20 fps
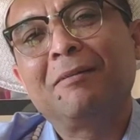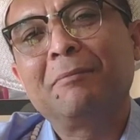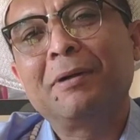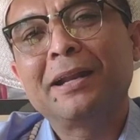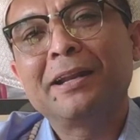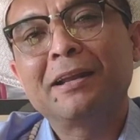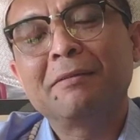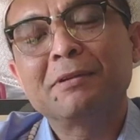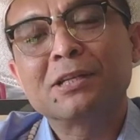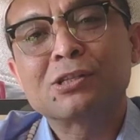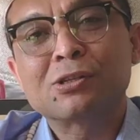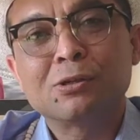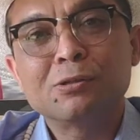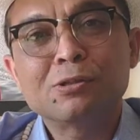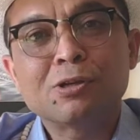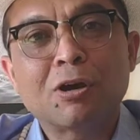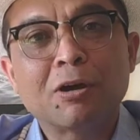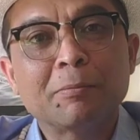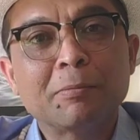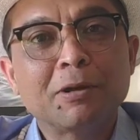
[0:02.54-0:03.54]
My name is
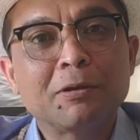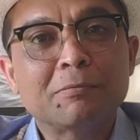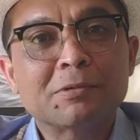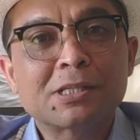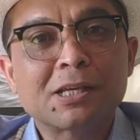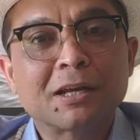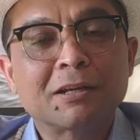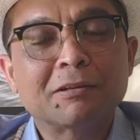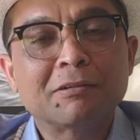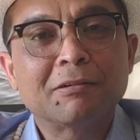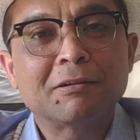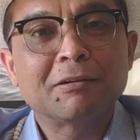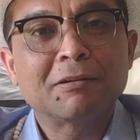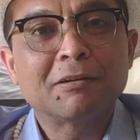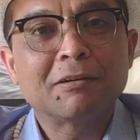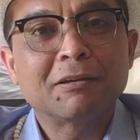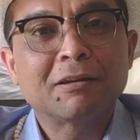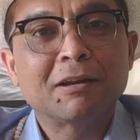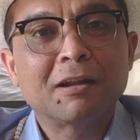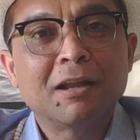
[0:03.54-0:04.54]
Soontorn Piromsartkoon.
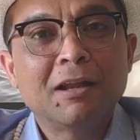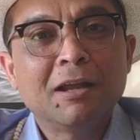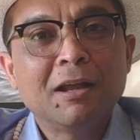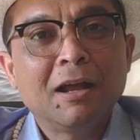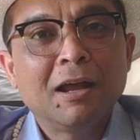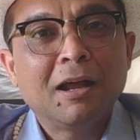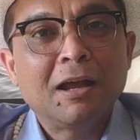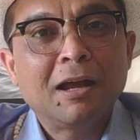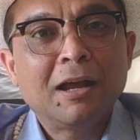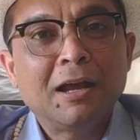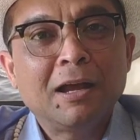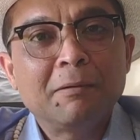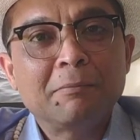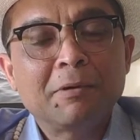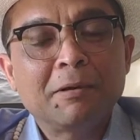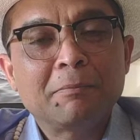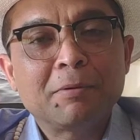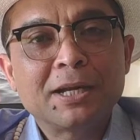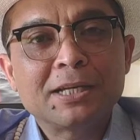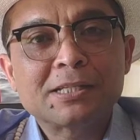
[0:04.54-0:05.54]
I
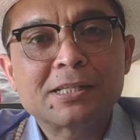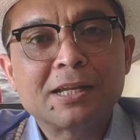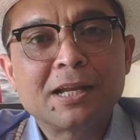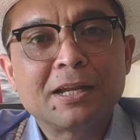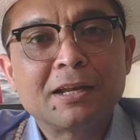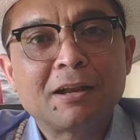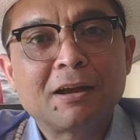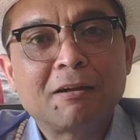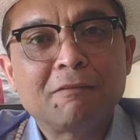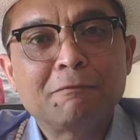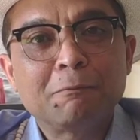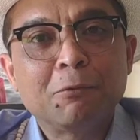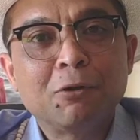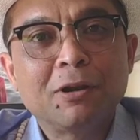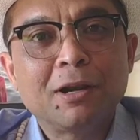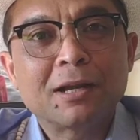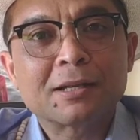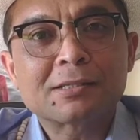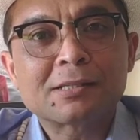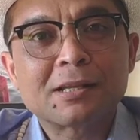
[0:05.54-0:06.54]
am the president of
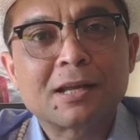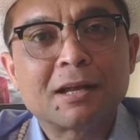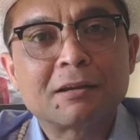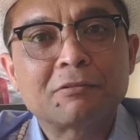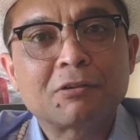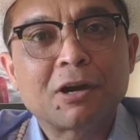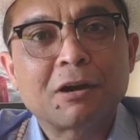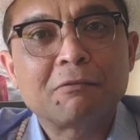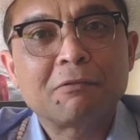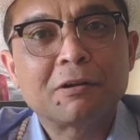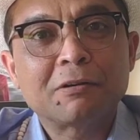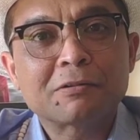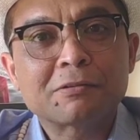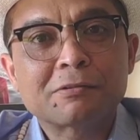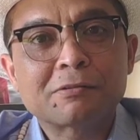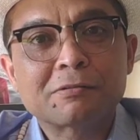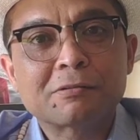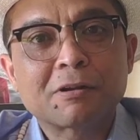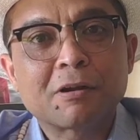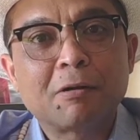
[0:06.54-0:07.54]
Bunraksar Travel
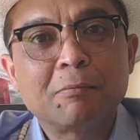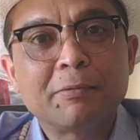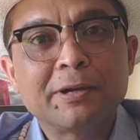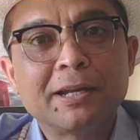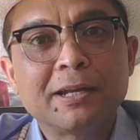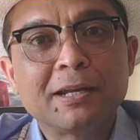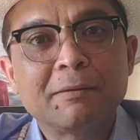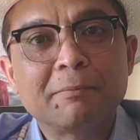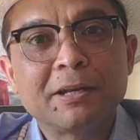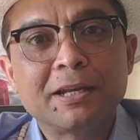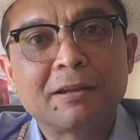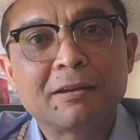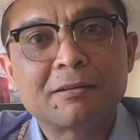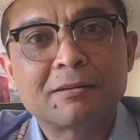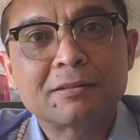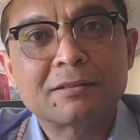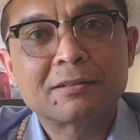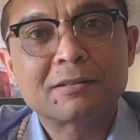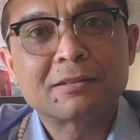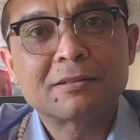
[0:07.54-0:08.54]
Co. Limited.
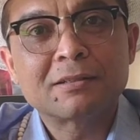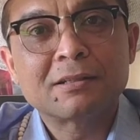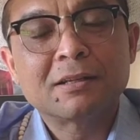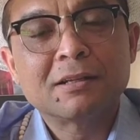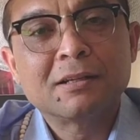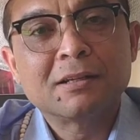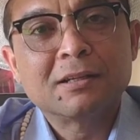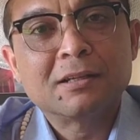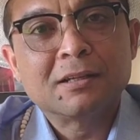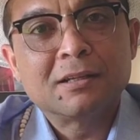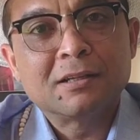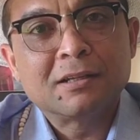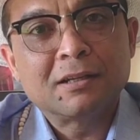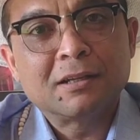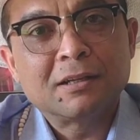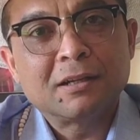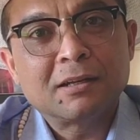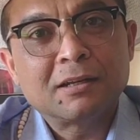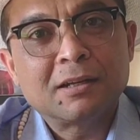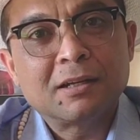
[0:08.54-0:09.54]

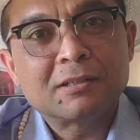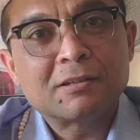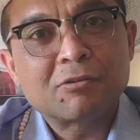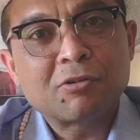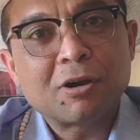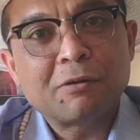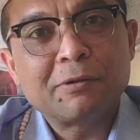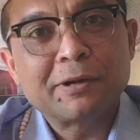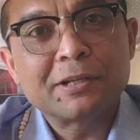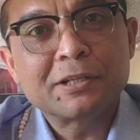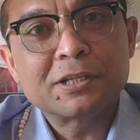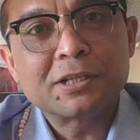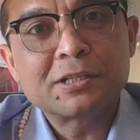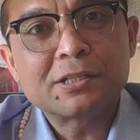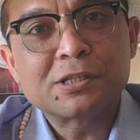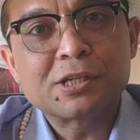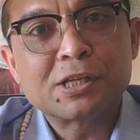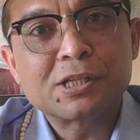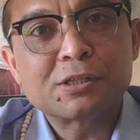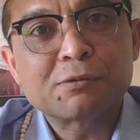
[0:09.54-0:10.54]
This travel
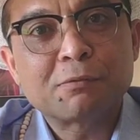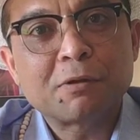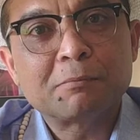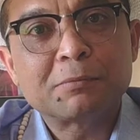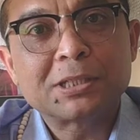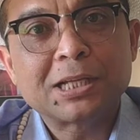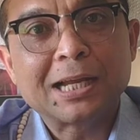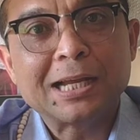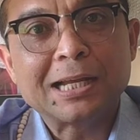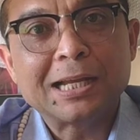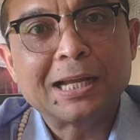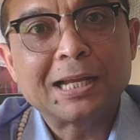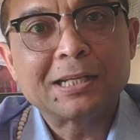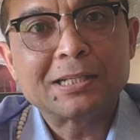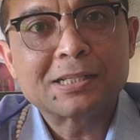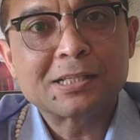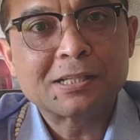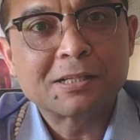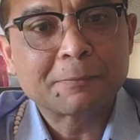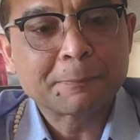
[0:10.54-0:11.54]
agency is from
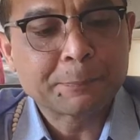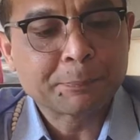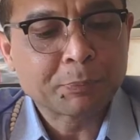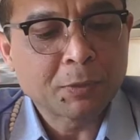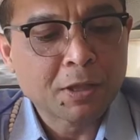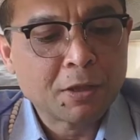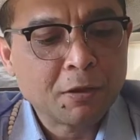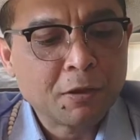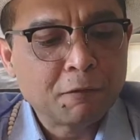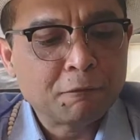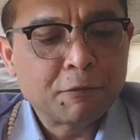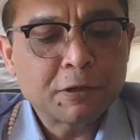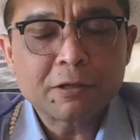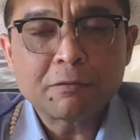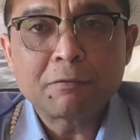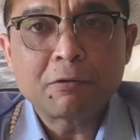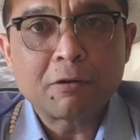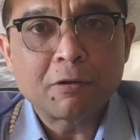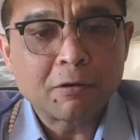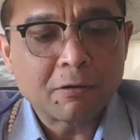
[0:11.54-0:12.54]
Thailand.
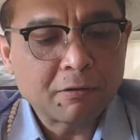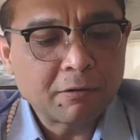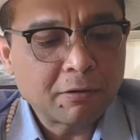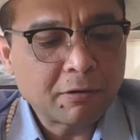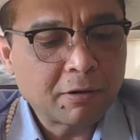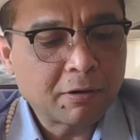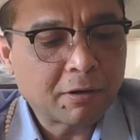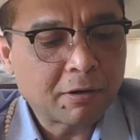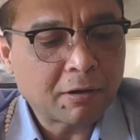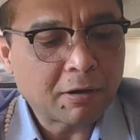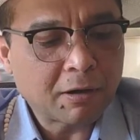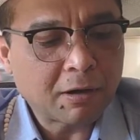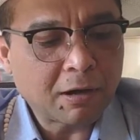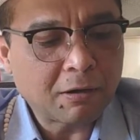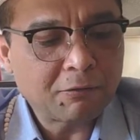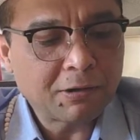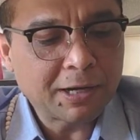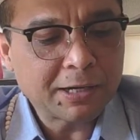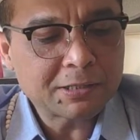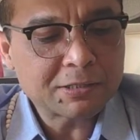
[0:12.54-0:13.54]
First of all,
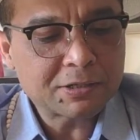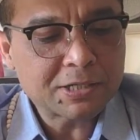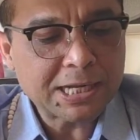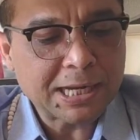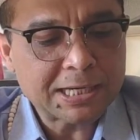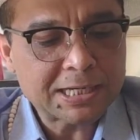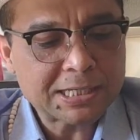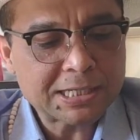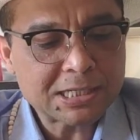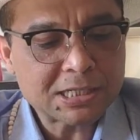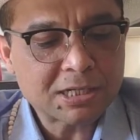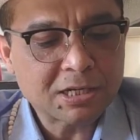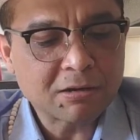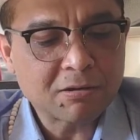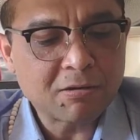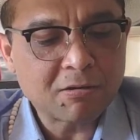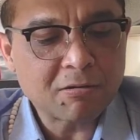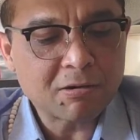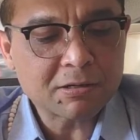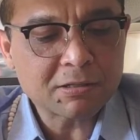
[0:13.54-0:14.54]
I would like to thank the
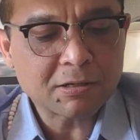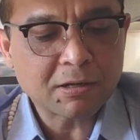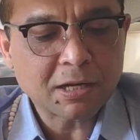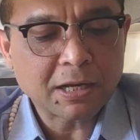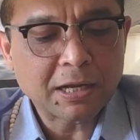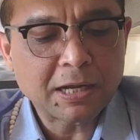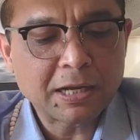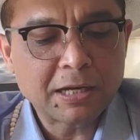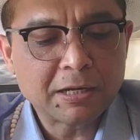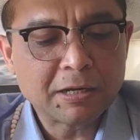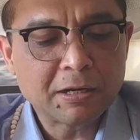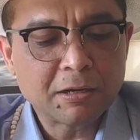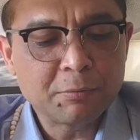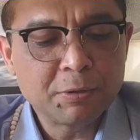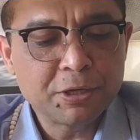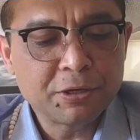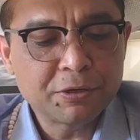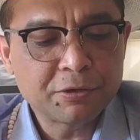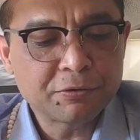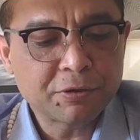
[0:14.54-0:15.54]
God and the
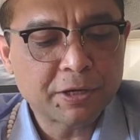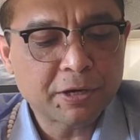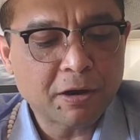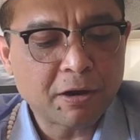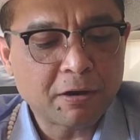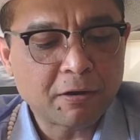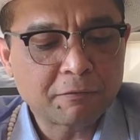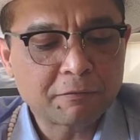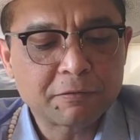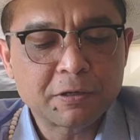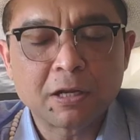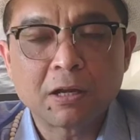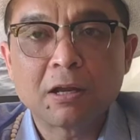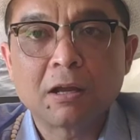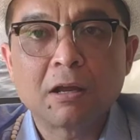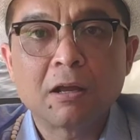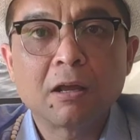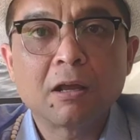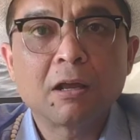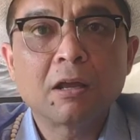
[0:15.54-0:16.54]
Ministry of
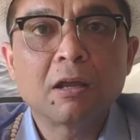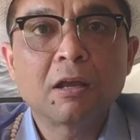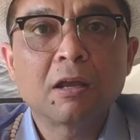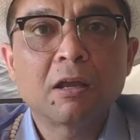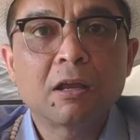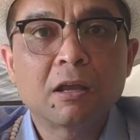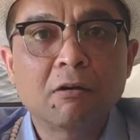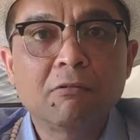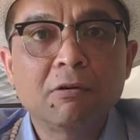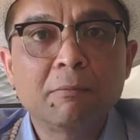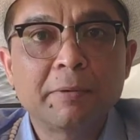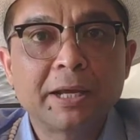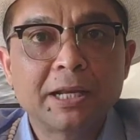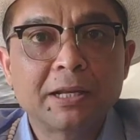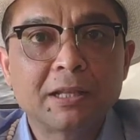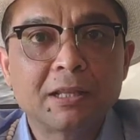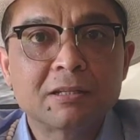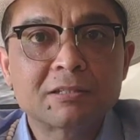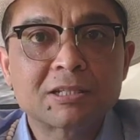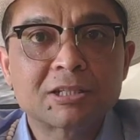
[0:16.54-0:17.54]
the
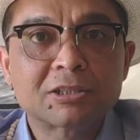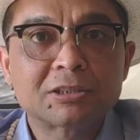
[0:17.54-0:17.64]
Government,